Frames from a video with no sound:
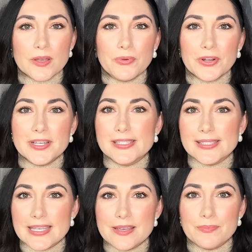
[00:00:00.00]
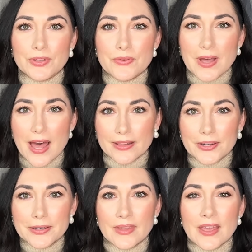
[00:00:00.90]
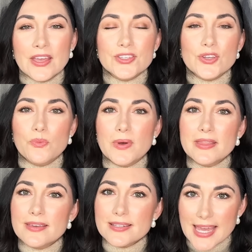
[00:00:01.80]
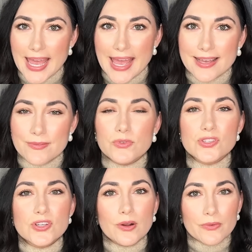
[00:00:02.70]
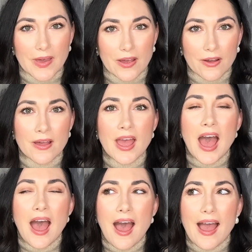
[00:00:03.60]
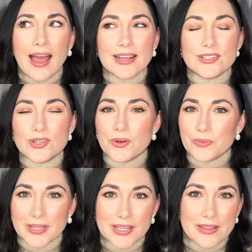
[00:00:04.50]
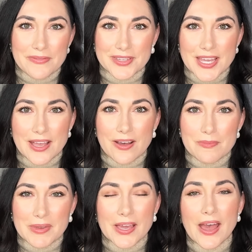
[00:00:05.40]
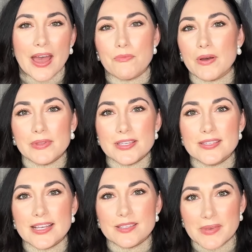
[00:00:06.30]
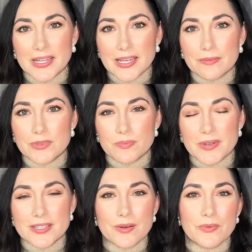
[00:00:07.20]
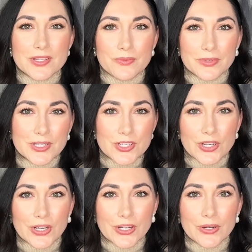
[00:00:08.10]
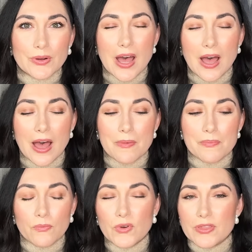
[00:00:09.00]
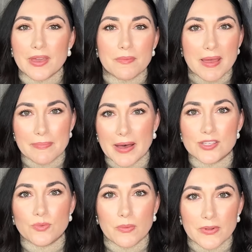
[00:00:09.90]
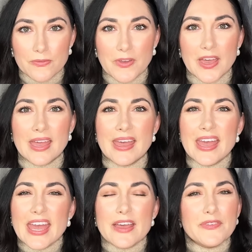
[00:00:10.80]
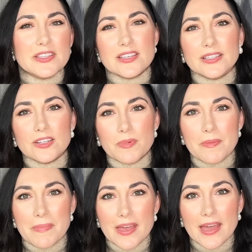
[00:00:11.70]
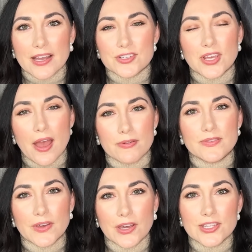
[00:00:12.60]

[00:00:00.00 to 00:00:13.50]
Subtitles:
pretty sea blue color. So with the tank, we'll start there. I don't really love the tank on me. I went with a size medium just because I wasn't really sure with like my bust what would fit. It fits a little bit big actually. I was very